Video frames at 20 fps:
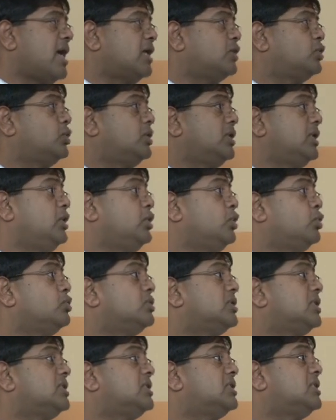actually
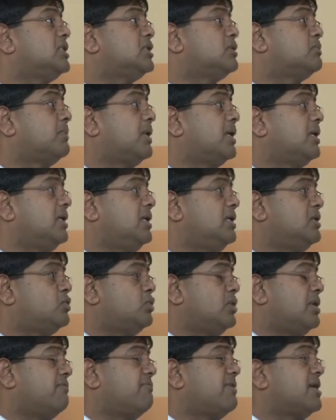uses this money
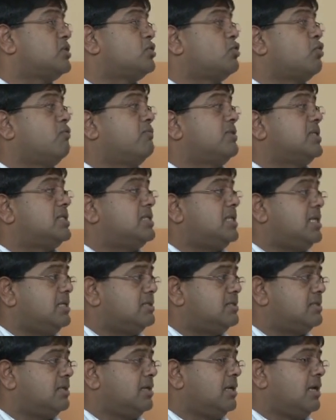to invest
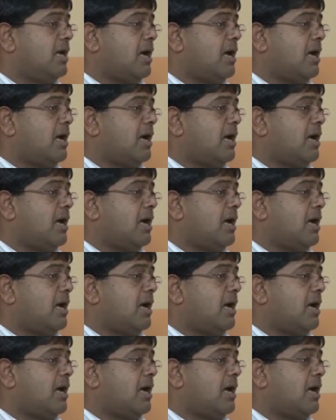overseas.